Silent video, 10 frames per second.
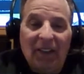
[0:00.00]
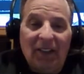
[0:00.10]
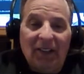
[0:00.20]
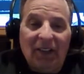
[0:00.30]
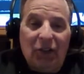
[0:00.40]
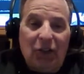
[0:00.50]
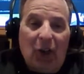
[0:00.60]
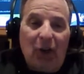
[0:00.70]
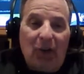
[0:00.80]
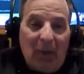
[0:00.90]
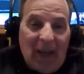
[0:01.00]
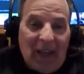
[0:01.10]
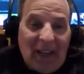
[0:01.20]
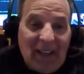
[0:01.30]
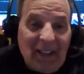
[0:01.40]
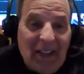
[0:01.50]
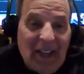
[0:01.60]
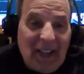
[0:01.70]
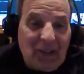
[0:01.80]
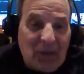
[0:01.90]
The joke man
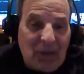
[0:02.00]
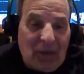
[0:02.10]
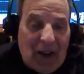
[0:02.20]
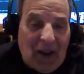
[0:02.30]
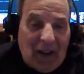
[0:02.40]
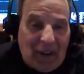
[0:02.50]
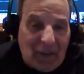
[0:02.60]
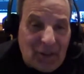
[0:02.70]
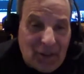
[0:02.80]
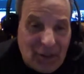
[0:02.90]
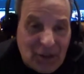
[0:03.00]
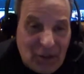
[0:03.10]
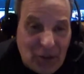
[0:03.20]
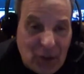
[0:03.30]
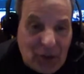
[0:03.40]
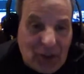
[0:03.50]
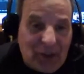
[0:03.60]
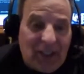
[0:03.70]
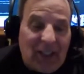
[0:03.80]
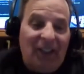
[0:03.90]
has revived his
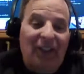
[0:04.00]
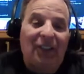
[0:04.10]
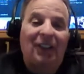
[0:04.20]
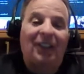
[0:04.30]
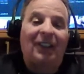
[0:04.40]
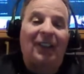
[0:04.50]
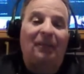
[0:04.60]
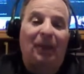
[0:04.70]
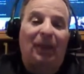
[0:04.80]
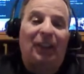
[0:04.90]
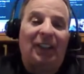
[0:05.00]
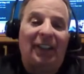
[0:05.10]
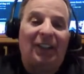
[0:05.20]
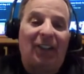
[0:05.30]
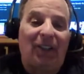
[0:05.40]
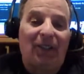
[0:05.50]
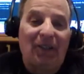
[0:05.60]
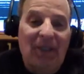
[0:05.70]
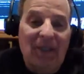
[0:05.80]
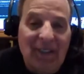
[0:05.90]
joke-telling ability. Let's go.
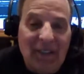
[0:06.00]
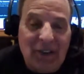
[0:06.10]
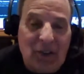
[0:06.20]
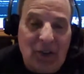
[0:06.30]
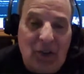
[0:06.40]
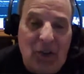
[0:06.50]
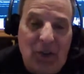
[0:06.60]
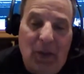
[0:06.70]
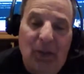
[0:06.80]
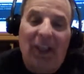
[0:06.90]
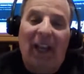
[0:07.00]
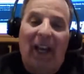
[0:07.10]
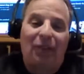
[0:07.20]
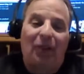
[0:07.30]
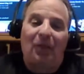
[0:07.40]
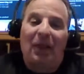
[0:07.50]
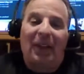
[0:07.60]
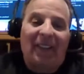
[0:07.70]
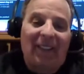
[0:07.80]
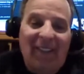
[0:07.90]
Let's go, joke man. What do you got, joke man?
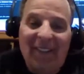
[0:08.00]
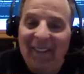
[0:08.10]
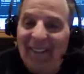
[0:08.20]
So